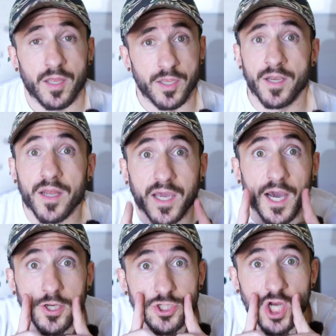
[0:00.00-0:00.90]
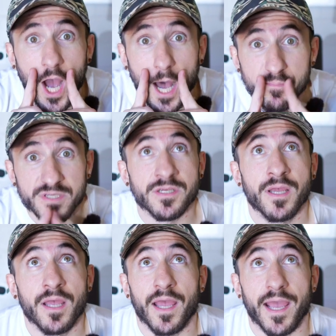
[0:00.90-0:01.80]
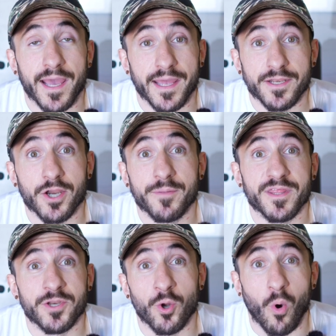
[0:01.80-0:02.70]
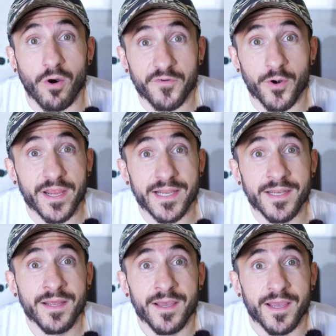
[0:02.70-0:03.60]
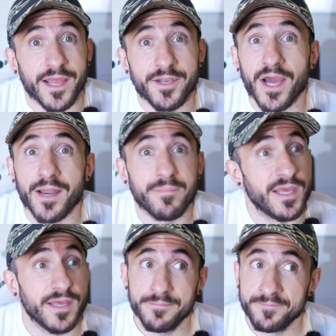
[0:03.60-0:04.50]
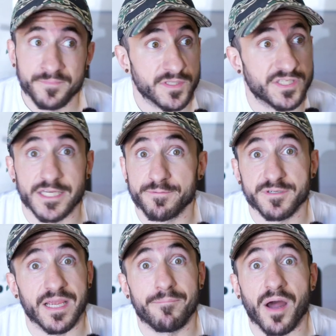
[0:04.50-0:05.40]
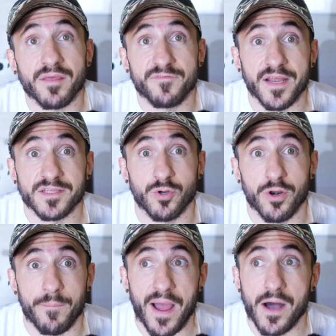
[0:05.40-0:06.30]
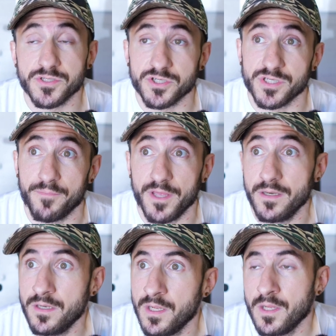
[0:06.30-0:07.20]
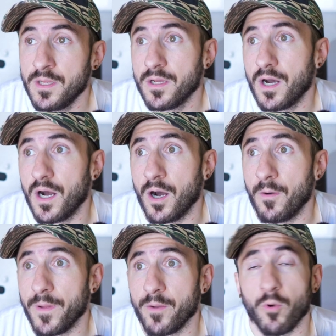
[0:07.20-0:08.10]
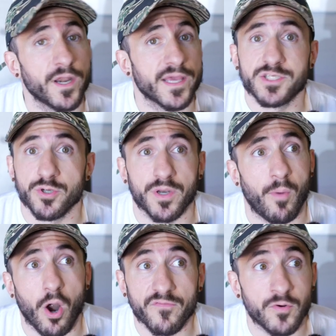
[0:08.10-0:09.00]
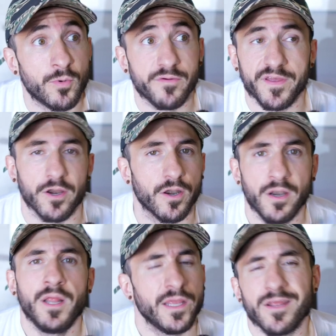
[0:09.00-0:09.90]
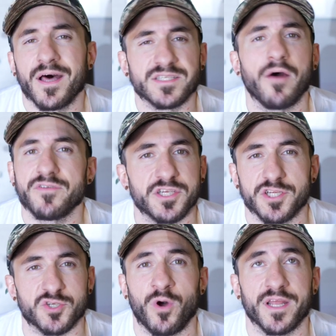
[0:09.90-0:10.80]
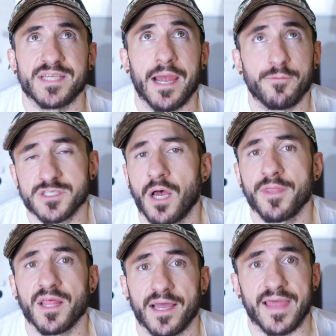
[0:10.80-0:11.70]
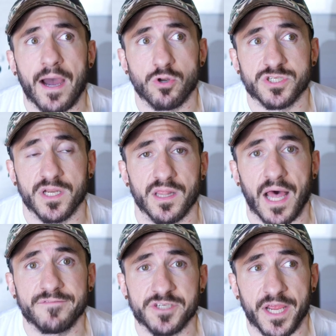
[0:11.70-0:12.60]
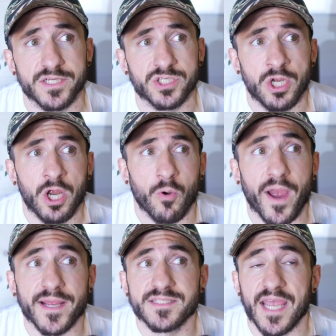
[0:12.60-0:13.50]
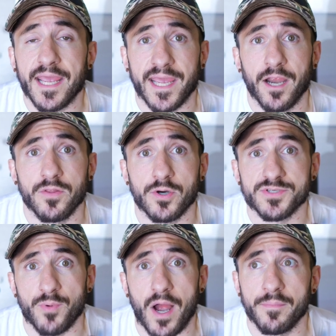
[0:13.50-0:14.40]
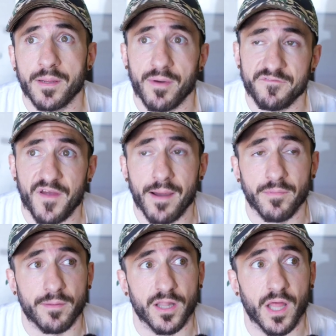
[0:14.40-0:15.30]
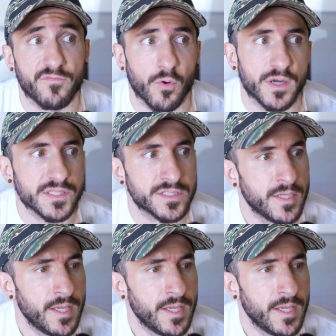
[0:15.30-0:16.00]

you need to cut your chops, and you're gonna be the new Wolverine, and you gotta be six percent body fat at two hundred pounds or something, um, and we're gonna get you in a Marvel movie, or, you know, that's obviously just one example, something like that, where it's gonna life change, where I can take care of those around me, my family, my loved ones.